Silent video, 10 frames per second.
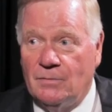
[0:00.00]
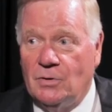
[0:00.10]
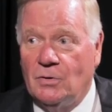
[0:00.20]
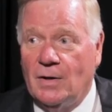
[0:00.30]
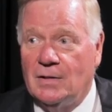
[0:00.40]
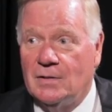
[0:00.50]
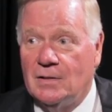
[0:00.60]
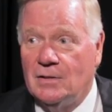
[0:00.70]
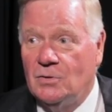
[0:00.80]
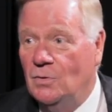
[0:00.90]
if you can create this
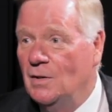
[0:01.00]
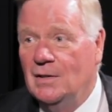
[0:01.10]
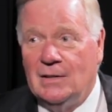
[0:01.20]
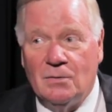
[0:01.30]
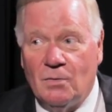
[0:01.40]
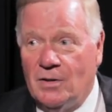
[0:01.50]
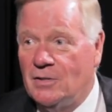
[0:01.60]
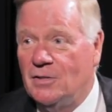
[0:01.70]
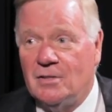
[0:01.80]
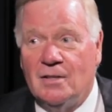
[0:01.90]
into whether
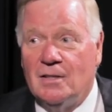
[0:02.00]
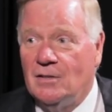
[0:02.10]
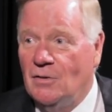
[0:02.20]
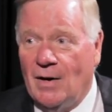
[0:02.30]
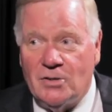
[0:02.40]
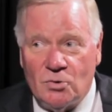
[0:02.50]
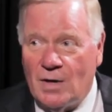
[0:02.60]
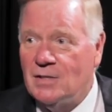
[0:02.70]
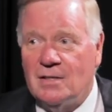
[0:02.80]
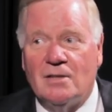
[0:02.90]
it's just you know I
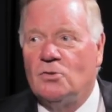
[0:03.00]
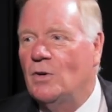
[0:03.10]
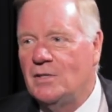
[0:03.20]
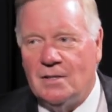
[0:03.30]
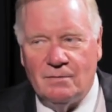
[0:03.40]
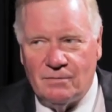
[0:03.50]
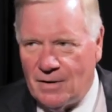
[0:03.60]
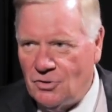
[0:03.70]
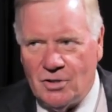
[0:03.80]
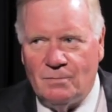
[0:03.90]
trust a trusting
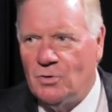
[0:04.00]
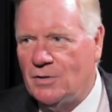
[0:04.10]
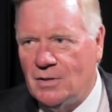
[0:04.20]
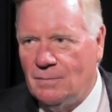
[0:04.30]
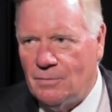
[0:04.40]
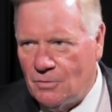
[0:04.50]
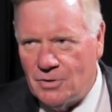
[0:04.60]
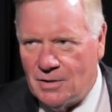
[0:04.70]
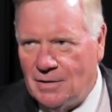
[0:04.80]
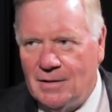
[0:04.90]
friendship, trusting
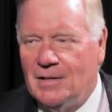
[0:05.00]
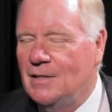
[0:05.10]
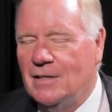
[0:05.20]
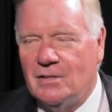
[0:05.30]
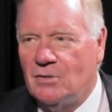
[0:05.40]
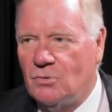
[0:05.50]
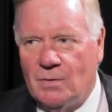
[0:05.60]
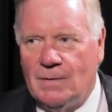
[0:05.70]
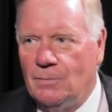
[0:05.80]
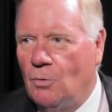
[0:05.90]
person, it's
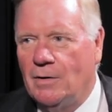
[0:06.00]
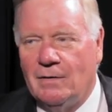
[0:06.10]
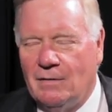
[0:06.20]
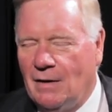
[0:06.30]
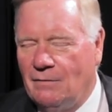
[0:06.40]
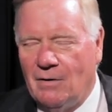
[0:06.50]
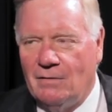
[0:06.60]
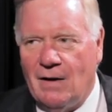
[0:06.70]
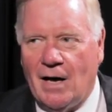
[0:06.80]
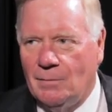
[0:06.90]
extremely important and very
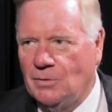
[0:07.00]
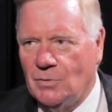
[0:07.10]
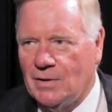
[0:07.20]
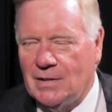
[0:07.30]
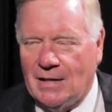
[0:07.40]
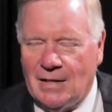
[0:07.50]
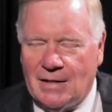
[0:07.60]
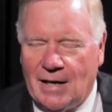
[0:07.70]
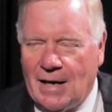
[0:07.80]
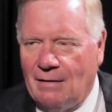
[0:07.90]
valuable to us. And I
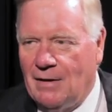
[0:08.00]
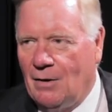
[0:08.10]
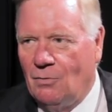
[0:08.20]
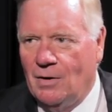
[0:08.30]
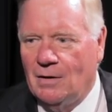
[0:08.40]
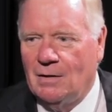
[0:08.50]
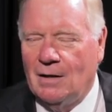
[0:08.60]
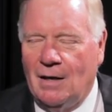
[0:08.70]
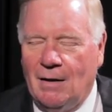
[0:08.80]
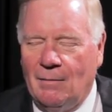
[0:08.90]
think I have that with
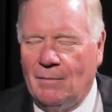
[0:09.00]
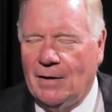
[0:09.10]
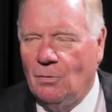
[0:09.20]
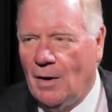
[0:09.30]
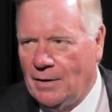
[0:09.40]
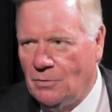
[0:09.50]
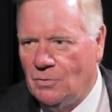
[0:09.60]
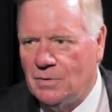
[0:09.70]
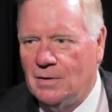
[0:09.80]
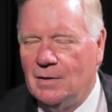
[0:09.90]
uh, Mike White, who
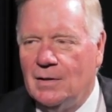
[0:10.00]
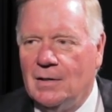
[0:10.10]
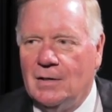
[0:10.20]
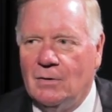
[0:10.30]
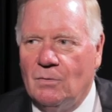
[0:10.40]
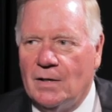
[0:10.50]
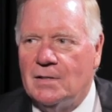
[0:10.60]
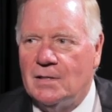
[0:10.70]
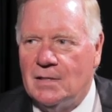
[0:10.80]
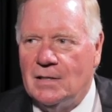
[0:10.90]
was was
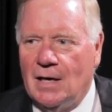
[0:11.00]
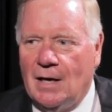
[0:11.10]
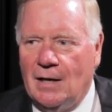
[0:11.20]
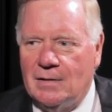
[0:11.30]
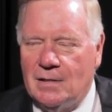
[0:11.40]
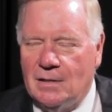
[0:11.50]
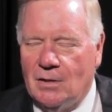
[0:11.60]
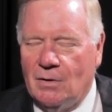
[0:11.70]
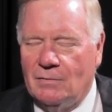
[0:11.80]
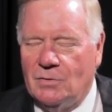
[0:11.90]
the uh,
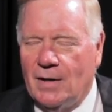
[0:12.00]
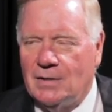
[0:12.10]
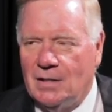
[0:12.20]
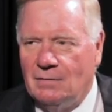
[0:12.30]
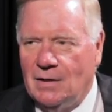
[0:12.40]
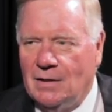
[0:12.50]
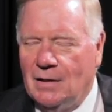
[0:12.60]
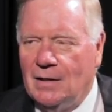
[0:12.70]
CEO of Directv,